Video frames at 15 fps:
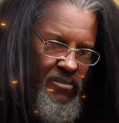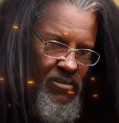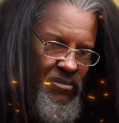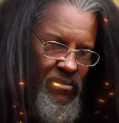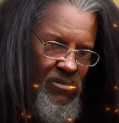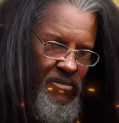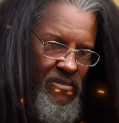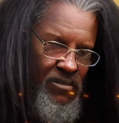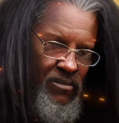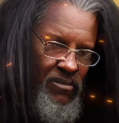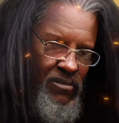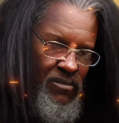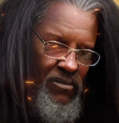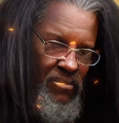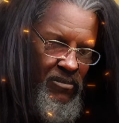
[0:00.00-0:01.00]

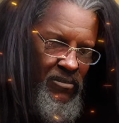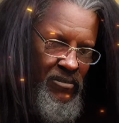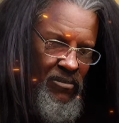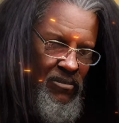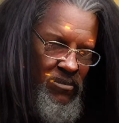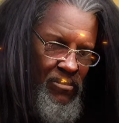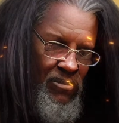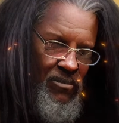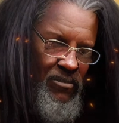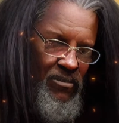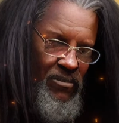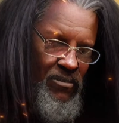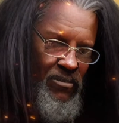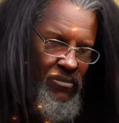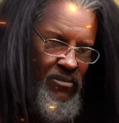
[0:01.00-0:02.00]
verify. So like
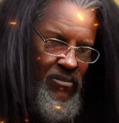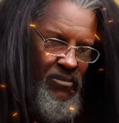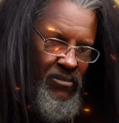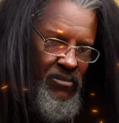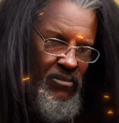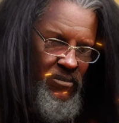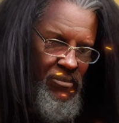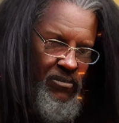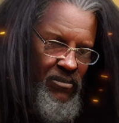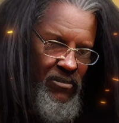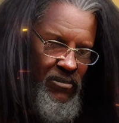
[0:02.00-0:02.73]
I'm saying, tomorrow